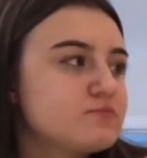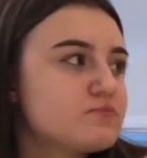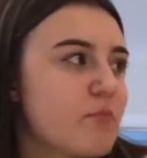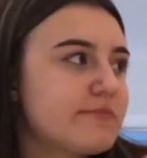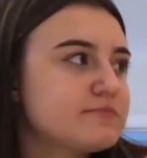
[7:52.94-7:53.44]

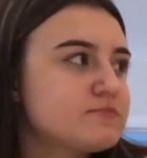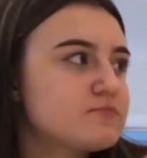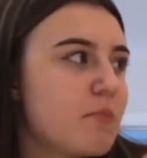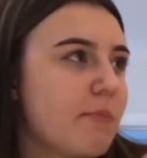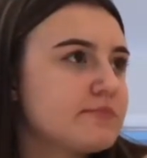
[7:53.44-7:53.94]

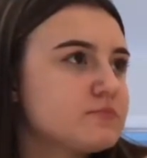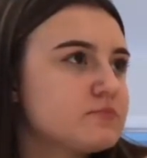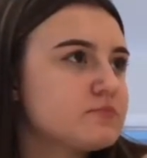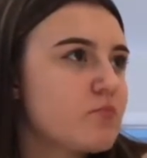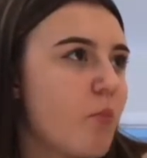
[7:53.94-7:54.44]

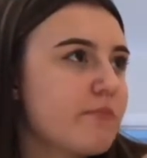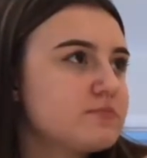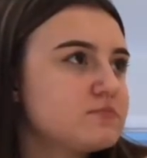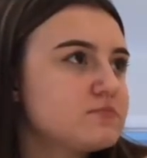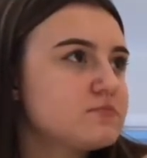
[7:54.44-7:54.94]

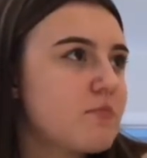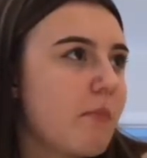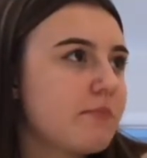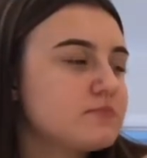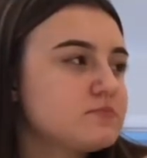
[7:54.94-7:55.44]

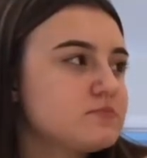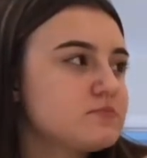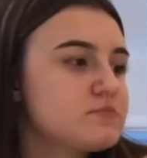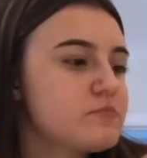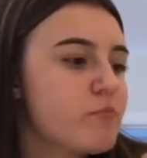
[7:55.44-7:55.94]

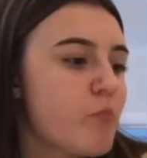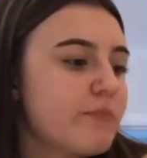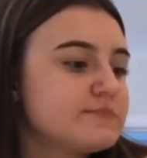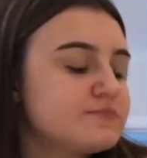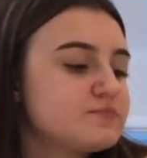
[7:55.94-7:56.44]

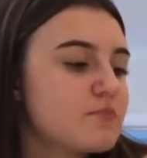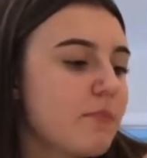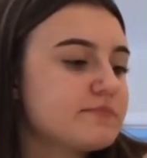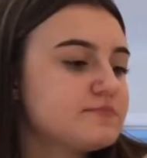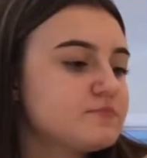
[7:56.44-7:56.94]

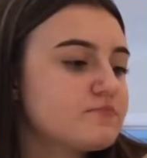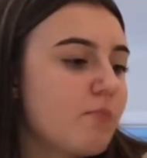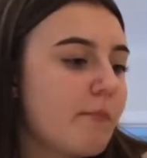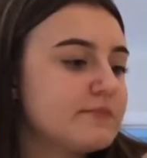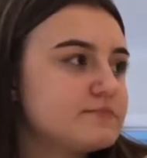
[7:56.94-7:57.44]

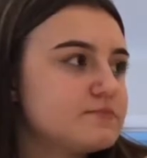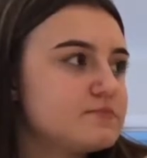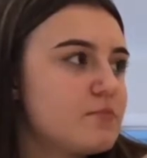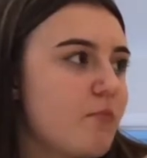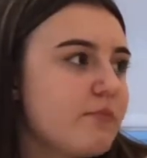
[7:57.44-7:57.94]

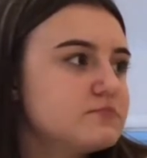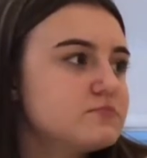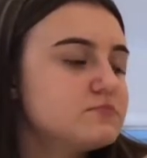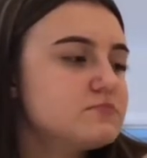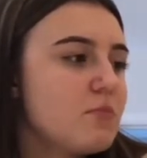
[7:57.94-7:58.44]

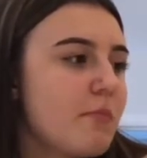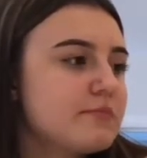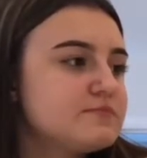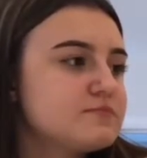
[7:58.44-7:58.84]
[no speech]